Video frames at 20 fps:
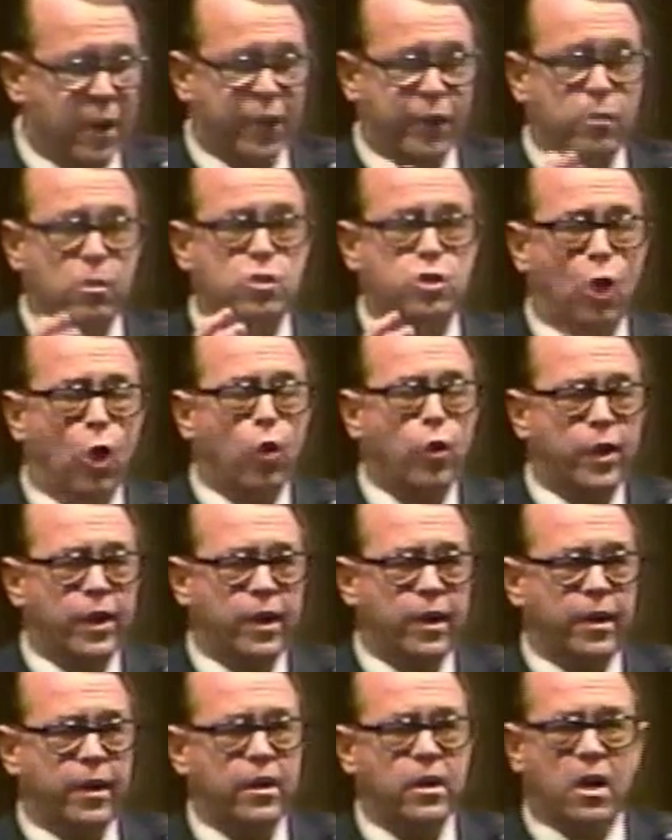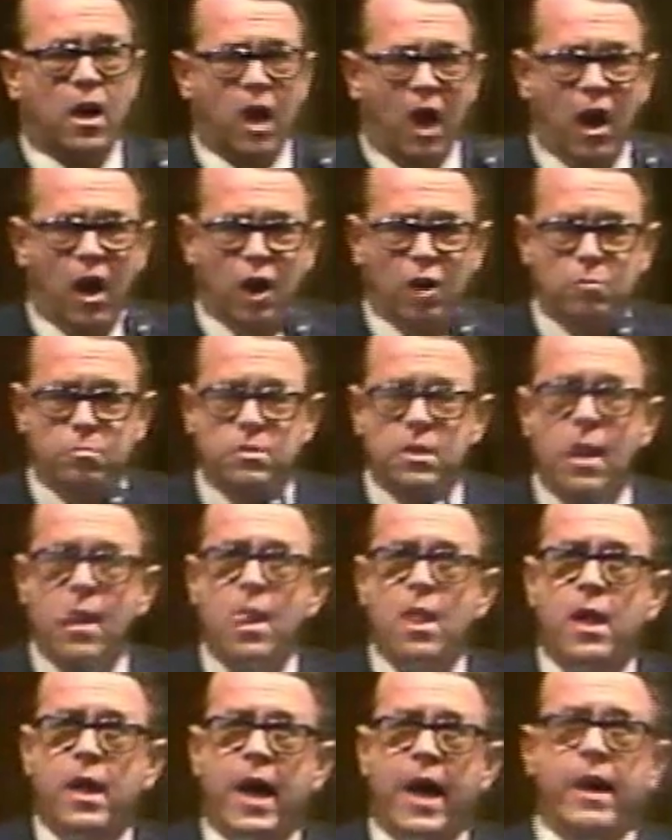mother was holding her in her arms.
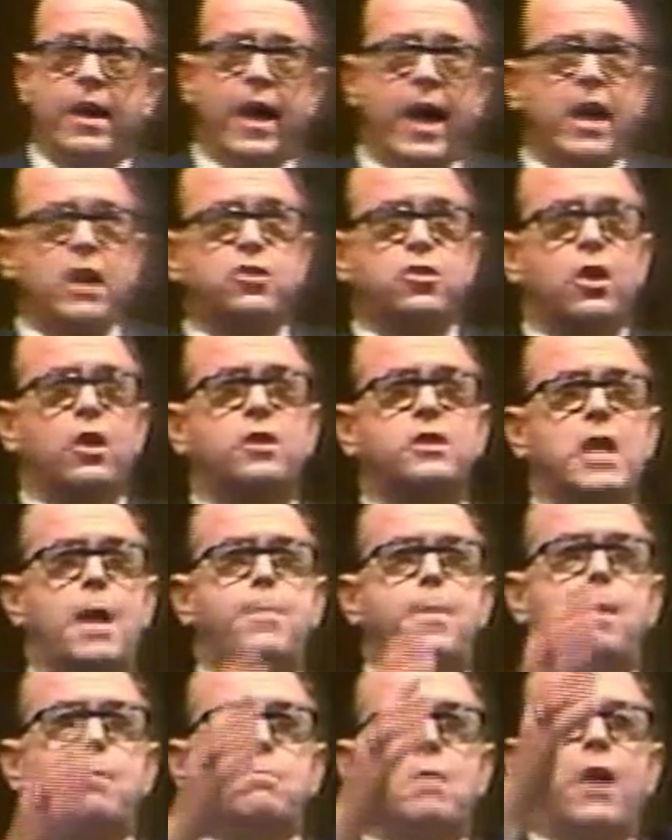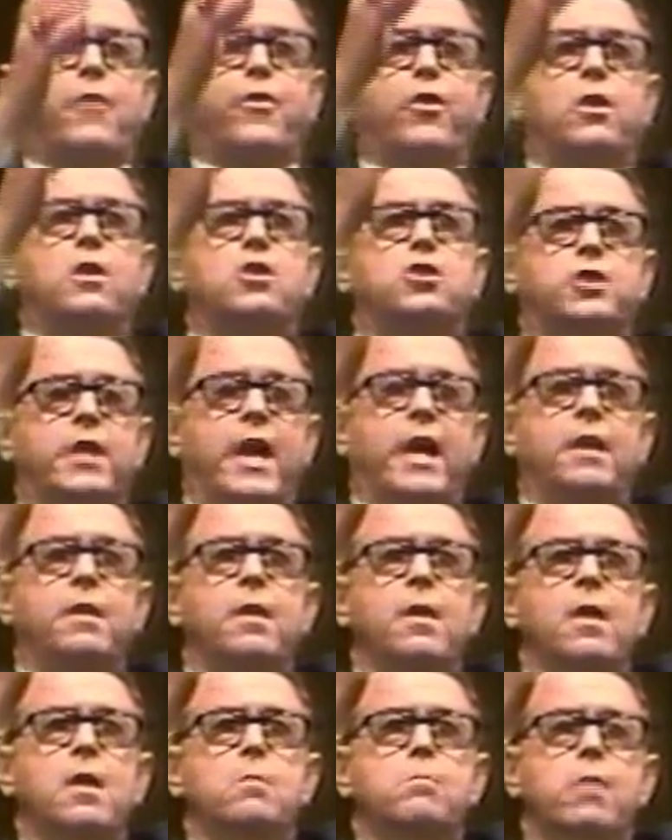And Hazel looked up at mother and
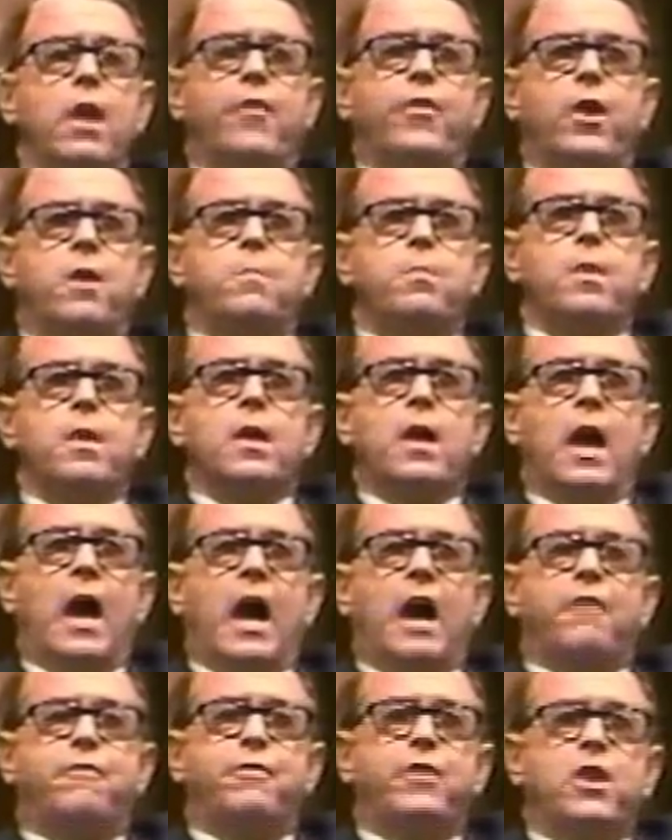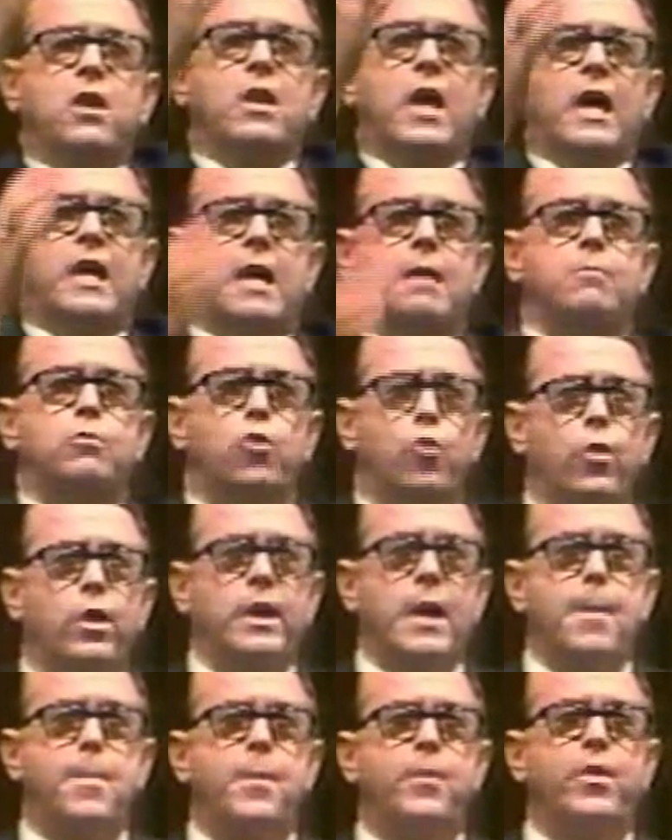said, "Mother, I feel like I'm
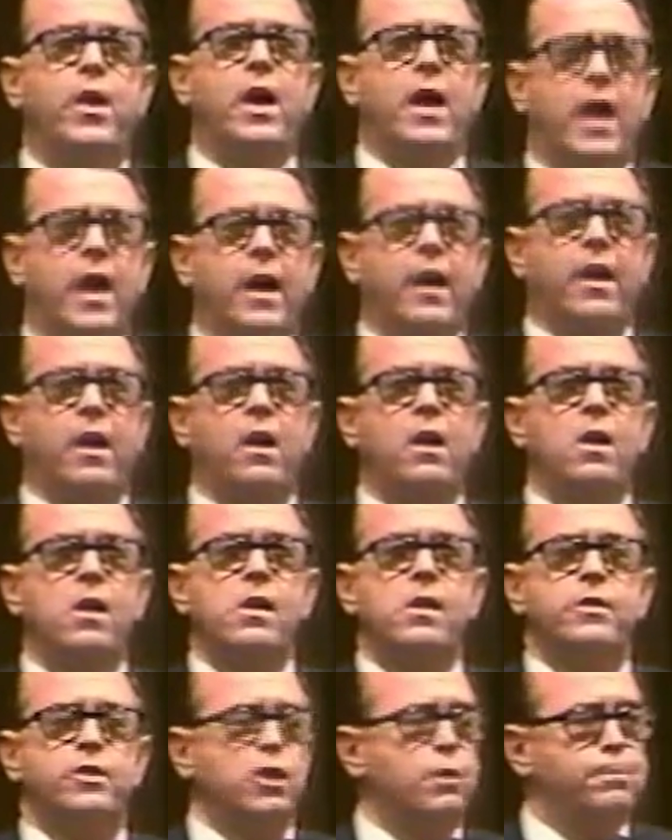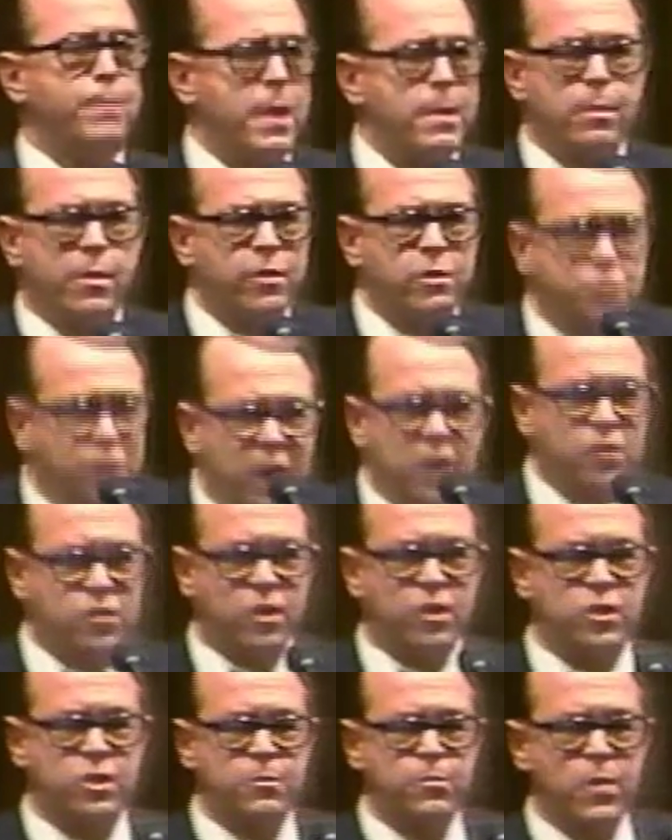going up in the air to be with
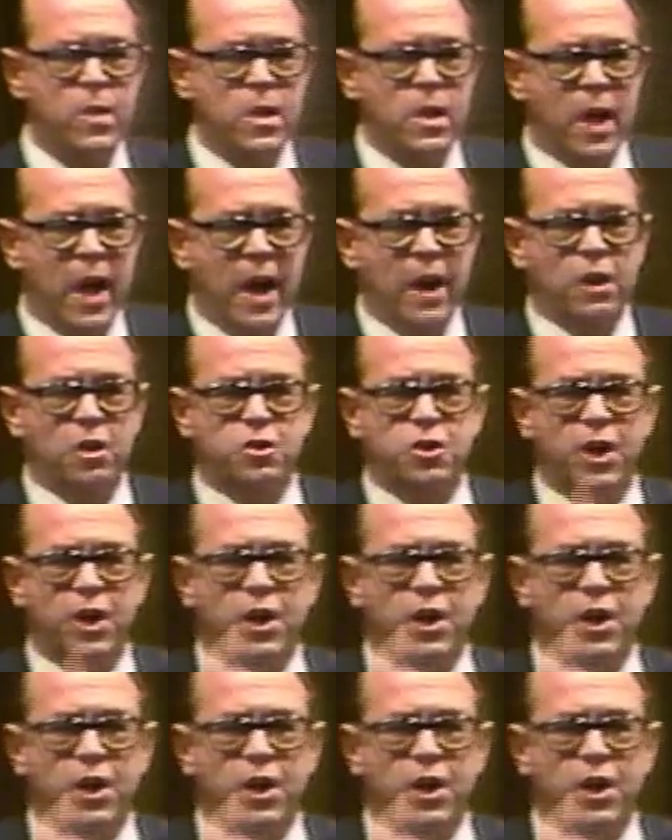Jesus." And